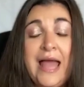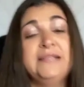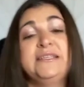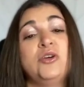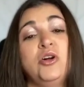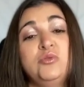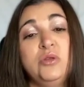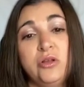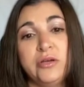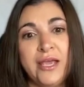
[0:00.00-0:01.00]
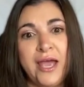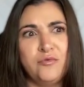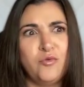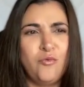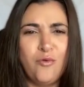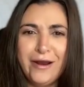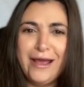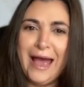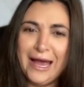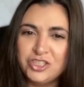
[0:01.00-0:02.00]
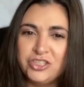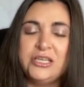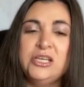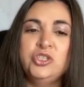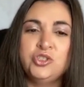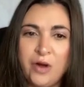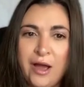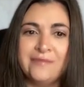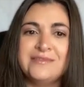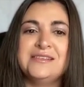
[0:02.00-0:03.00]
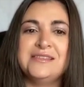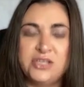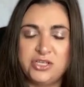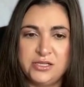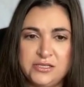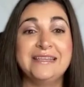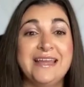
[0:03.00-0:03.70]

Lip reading: And it starts with looking at what actually drives decisions.